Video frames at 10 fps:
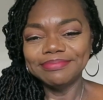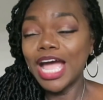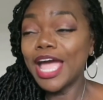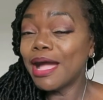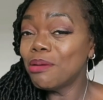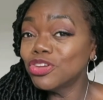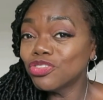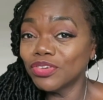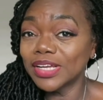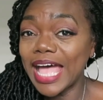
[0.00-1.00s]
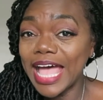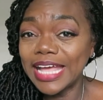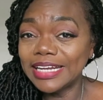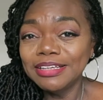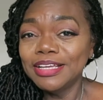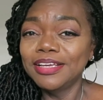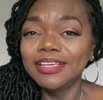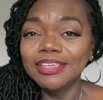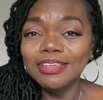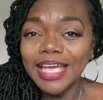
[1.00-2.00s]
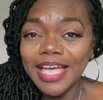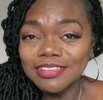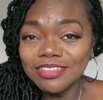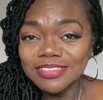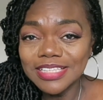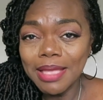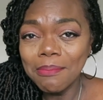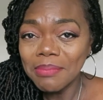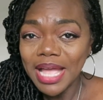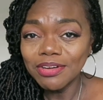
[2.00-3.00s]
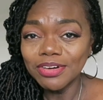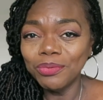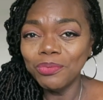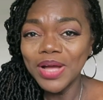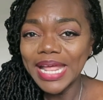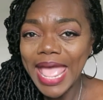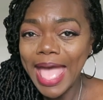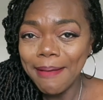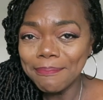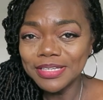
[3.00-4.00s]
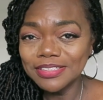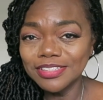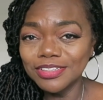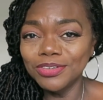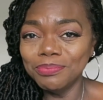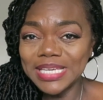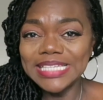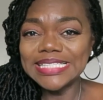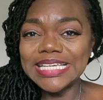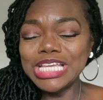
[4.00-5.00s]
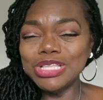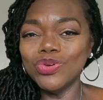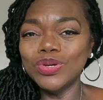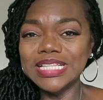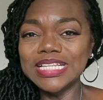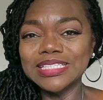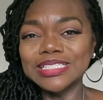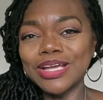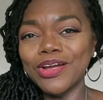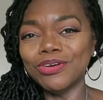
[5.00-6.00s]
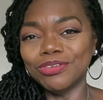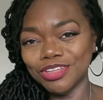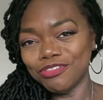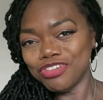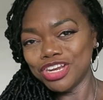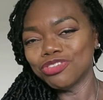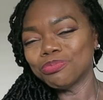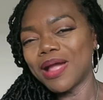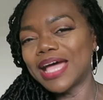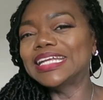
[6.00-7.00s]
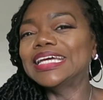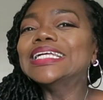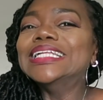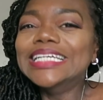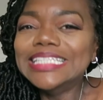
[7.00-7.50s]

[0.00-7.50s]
I almost forgot. You guys are saying, Myra, what happened to me seeing you in this skirt, the finished product?